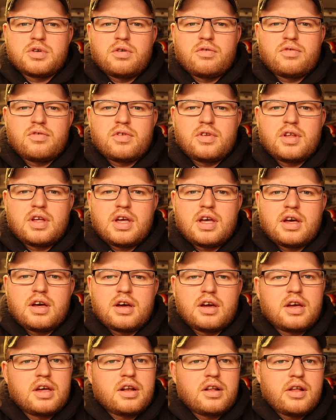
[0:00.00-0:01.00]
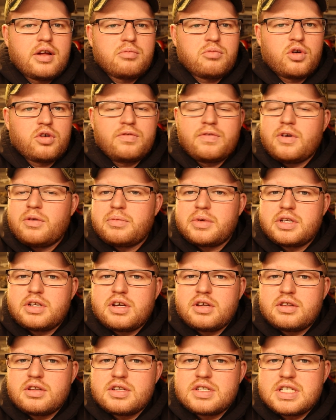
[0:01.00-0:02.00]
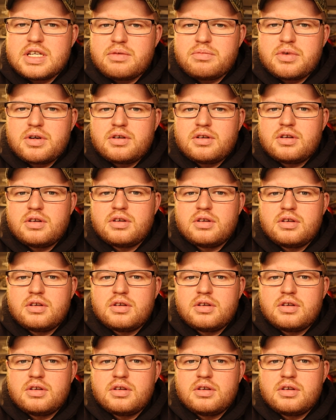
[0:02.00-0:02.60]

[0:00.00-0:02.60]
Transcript: Hopefully get a lot more filming done this summer.